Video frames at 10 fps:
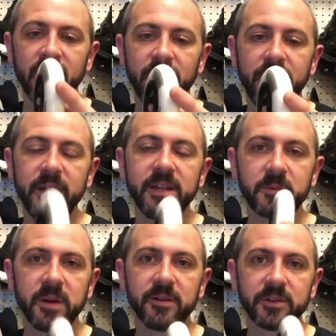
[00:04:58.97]
these
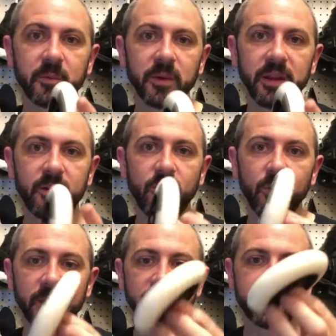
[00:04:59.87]
wheels are really
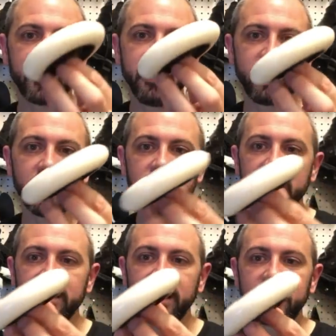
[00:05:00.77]
cool because when you go
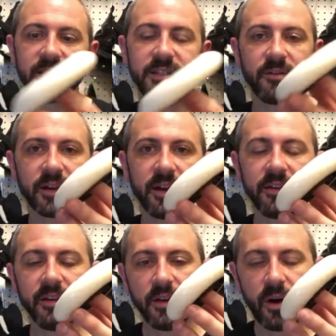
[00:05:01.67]
down like this, you've got
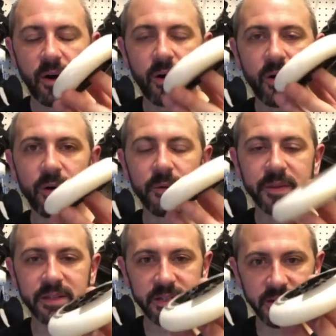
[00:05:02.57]
all
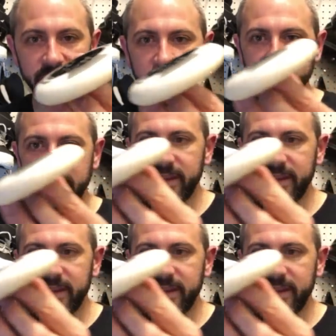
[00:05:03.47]
this urethane